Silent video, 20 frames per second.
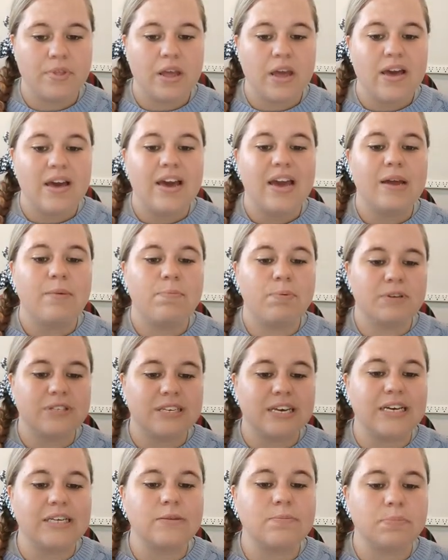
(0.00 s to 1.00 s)
It
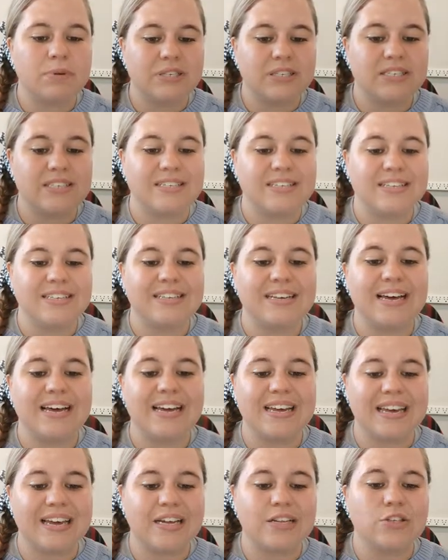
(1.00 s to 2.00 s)
protects businesses
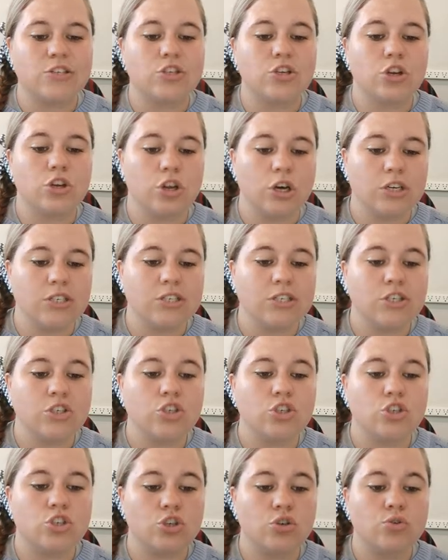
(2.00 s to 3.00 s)
against losses
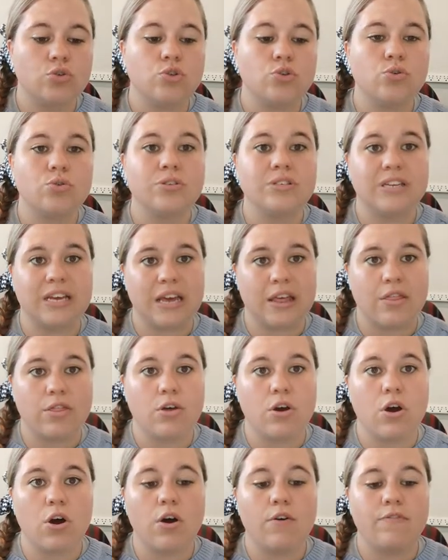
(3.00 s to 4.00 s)
due to death
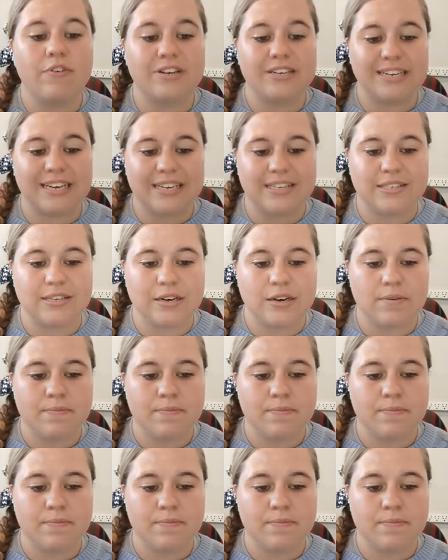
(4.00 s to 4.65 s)
of a debtor.